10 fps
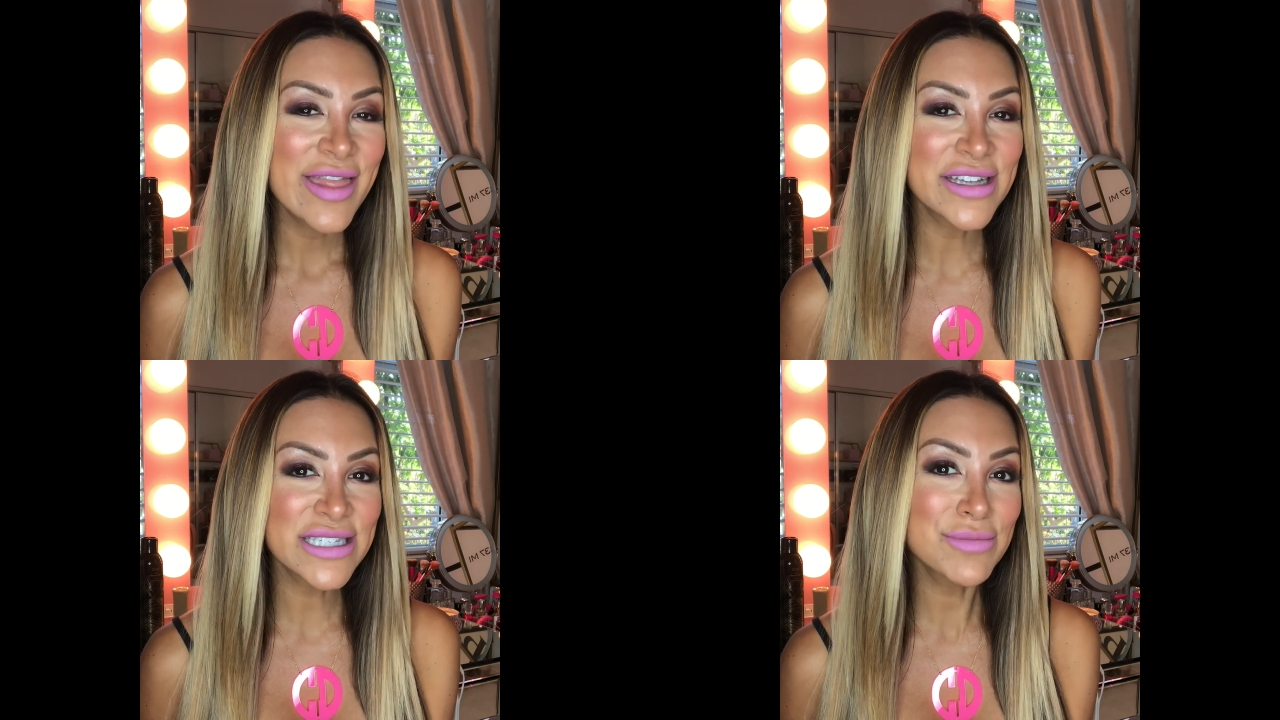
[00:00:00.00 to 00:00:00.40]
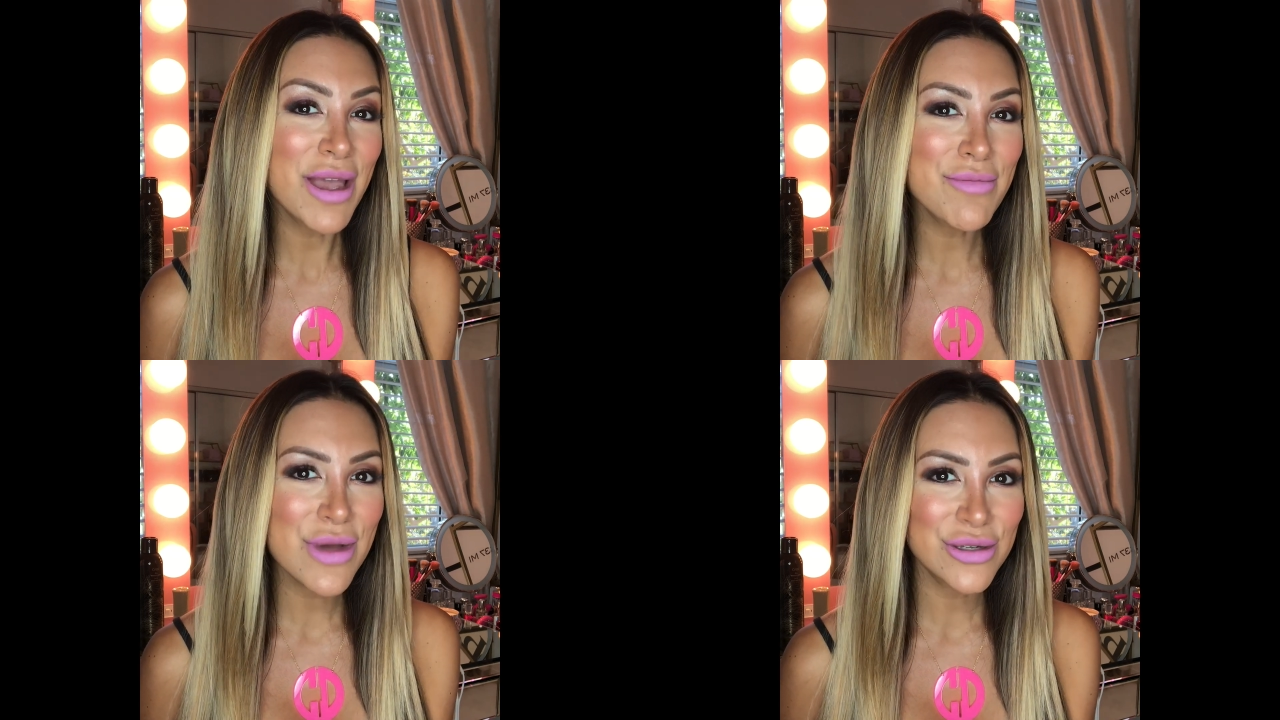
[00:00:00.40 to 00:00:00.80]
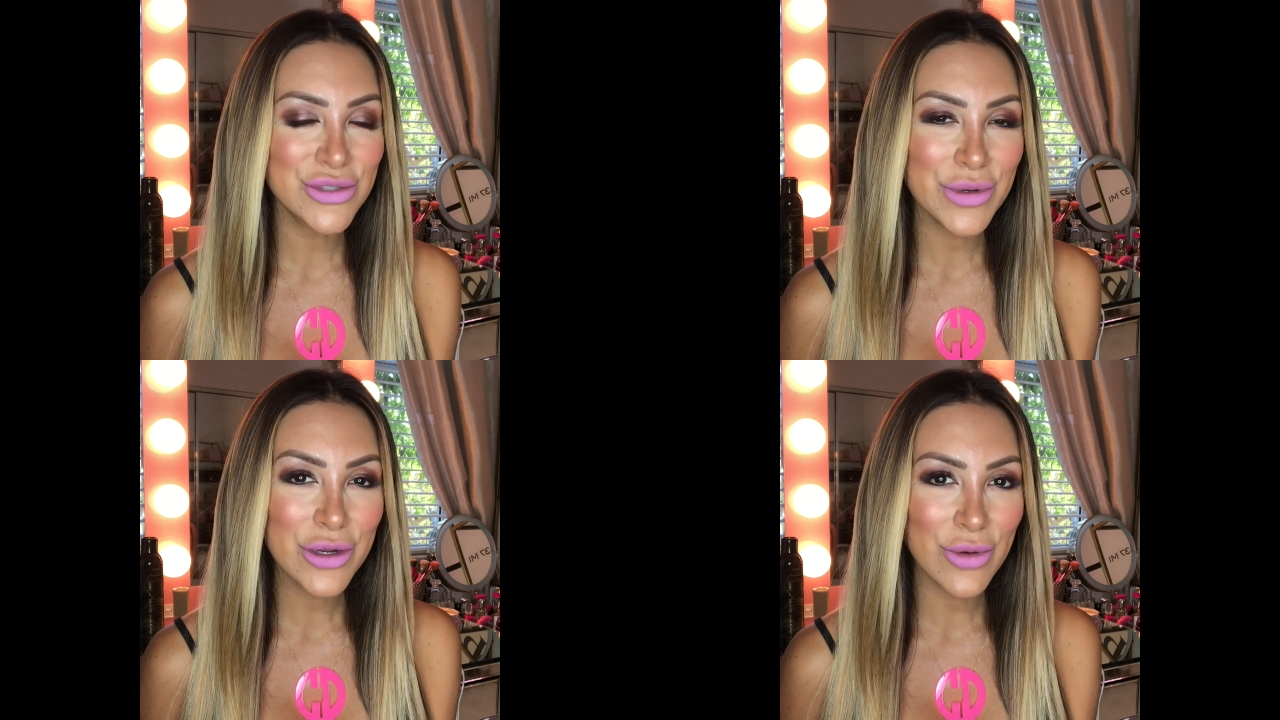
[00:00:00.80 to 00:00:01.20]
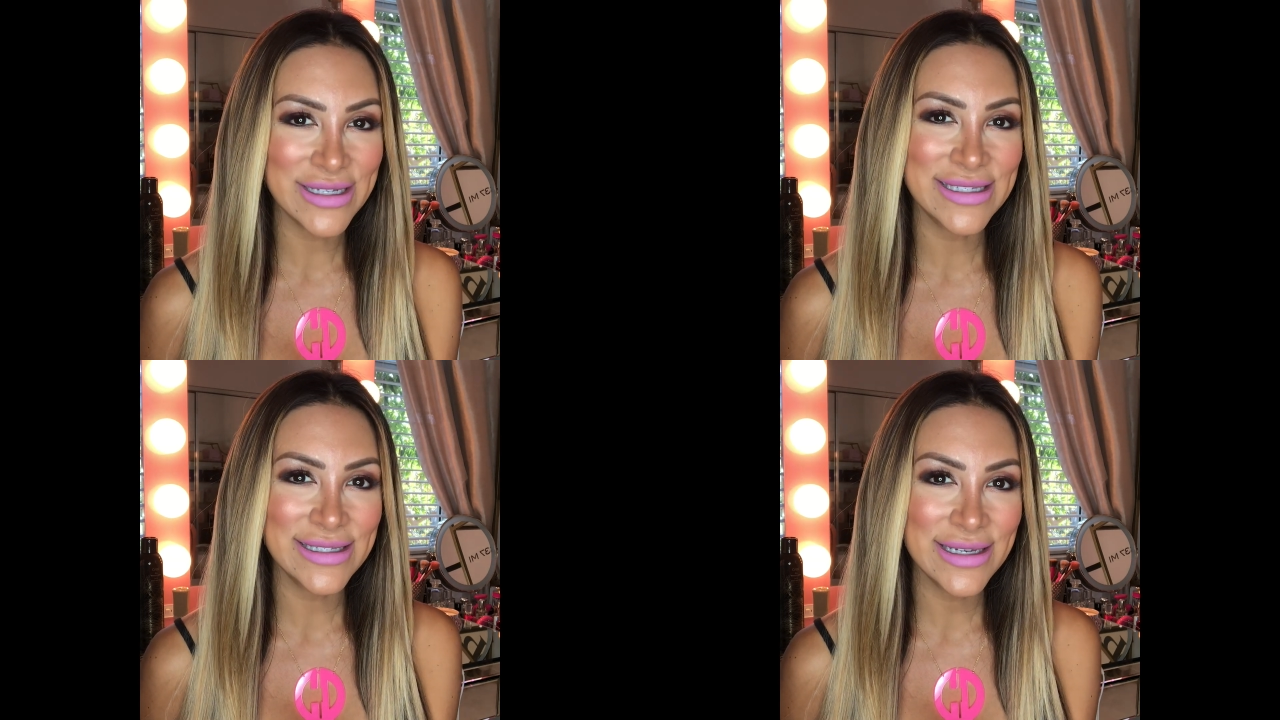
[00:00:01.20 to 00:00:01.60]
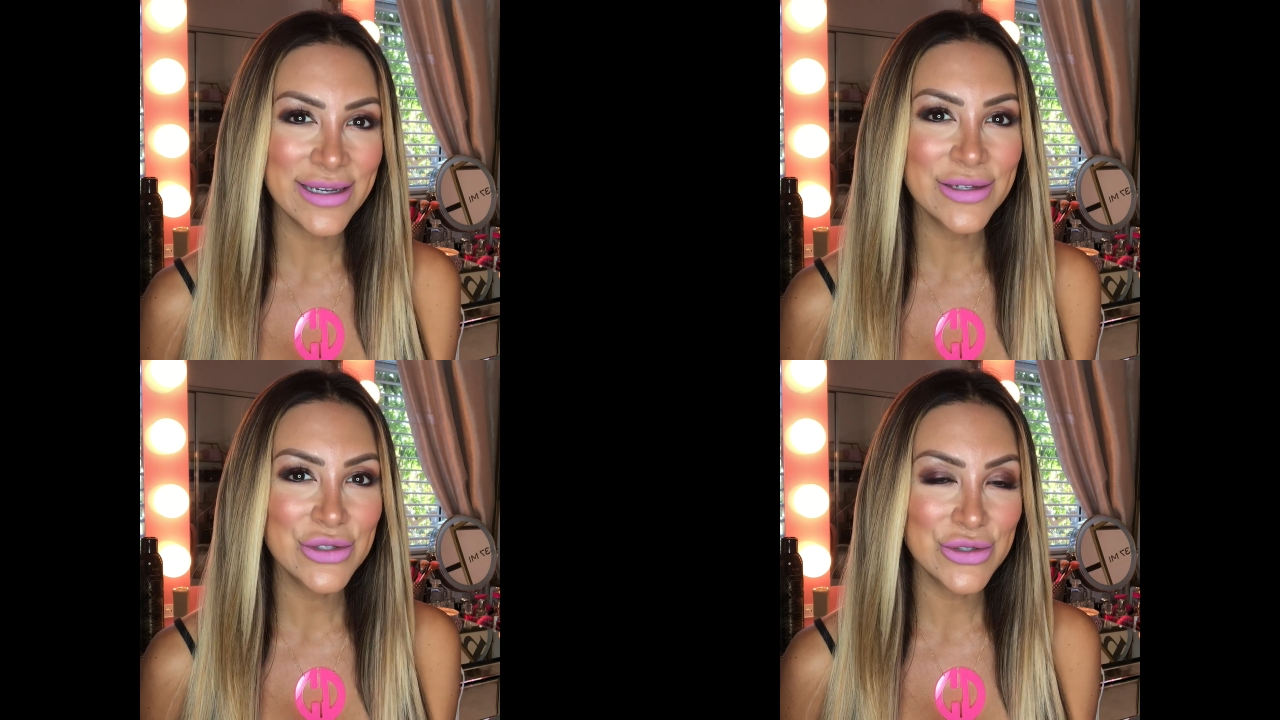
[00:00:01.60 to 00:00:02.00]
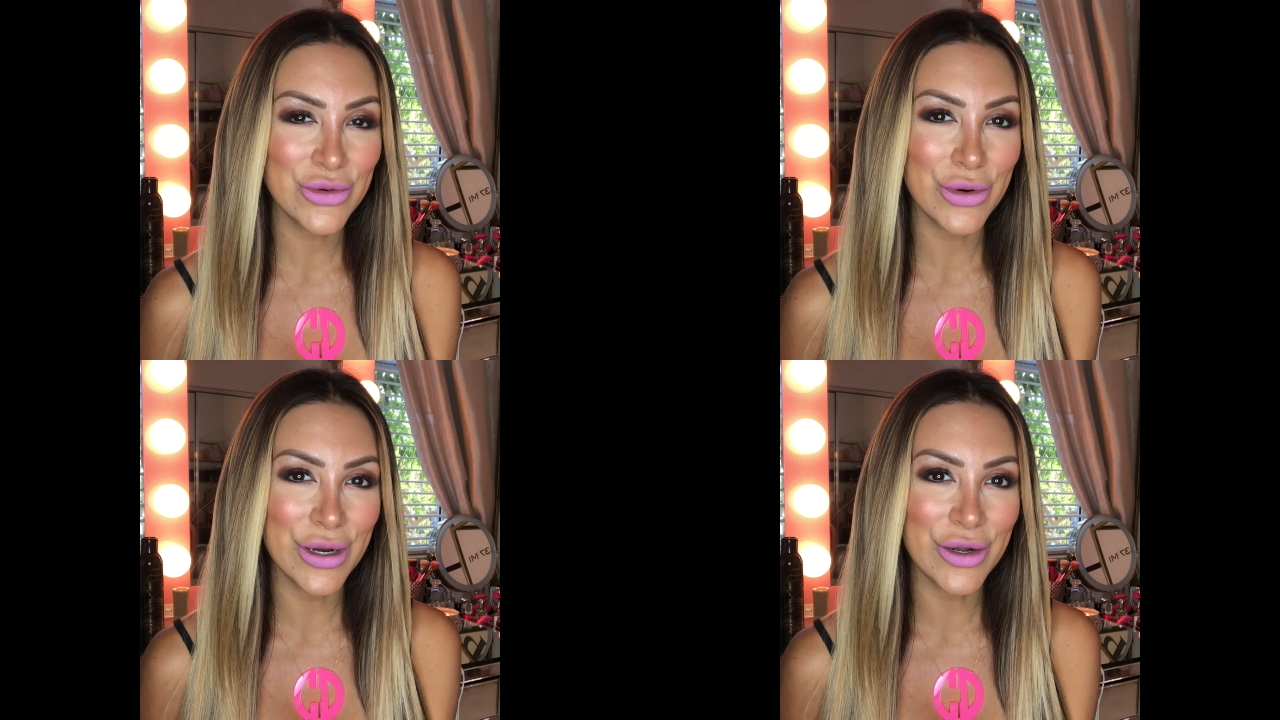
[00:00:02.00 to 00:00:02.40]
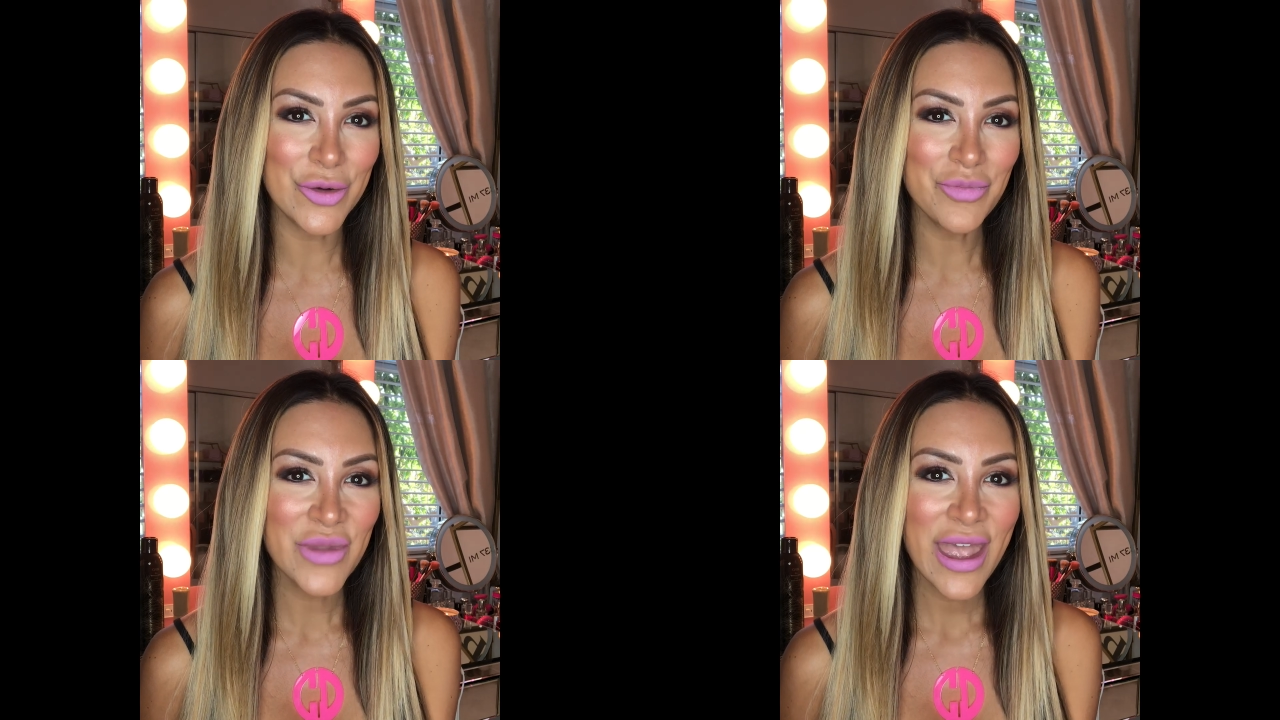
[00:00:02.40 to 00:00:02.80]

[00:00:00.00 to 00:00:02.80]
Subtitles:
This is my most requested tutorial